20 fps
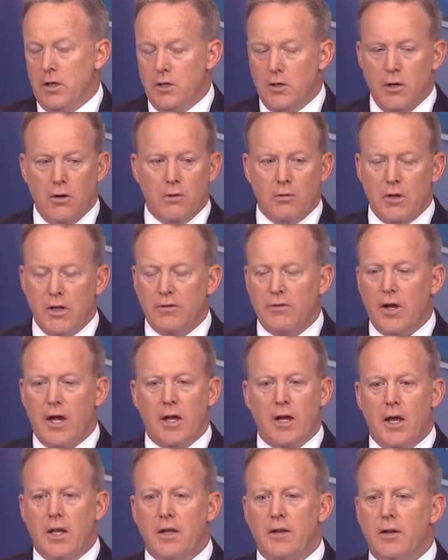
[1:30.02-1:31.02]
No,
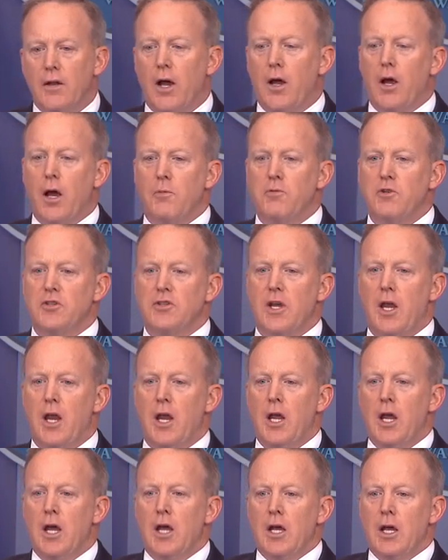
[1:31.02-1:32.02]
I'm just
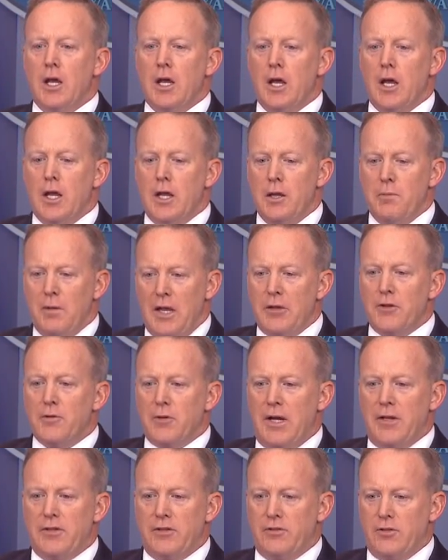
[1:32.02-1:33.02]
saying. He made the
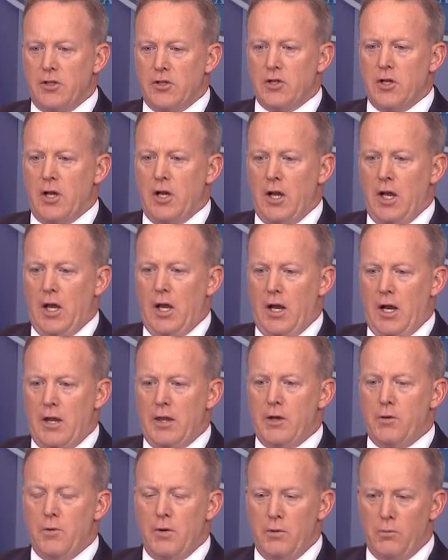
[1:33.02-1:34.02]
right decision, and I
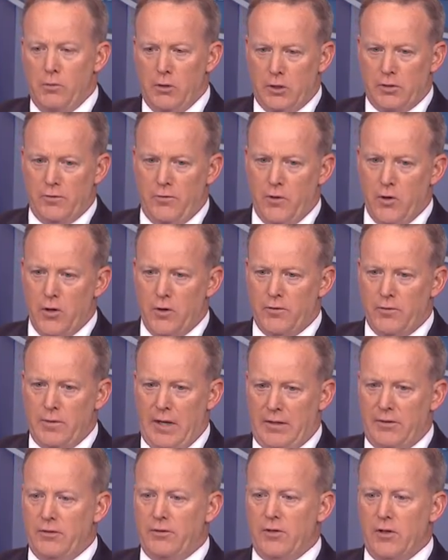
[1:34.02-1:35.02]
think we looked forward from
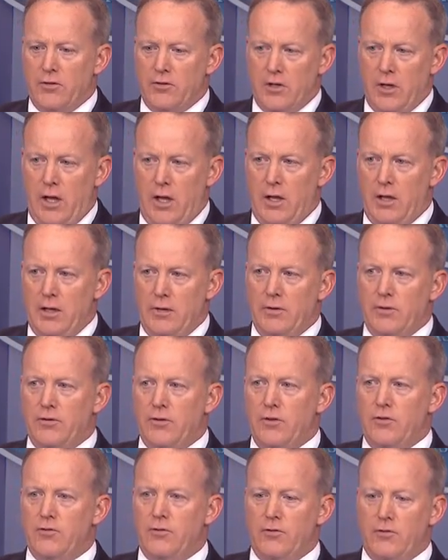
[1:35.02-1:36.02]
that decision, and the
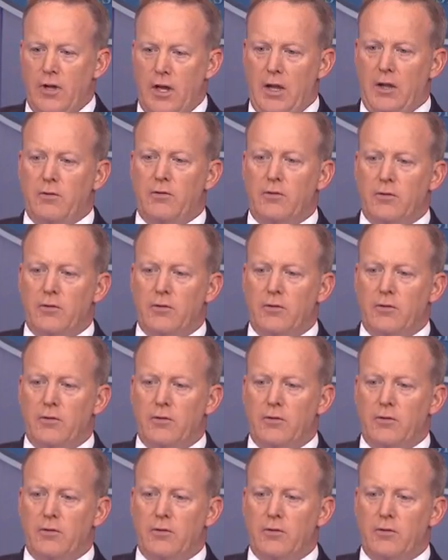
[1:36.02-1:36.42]
decision stands.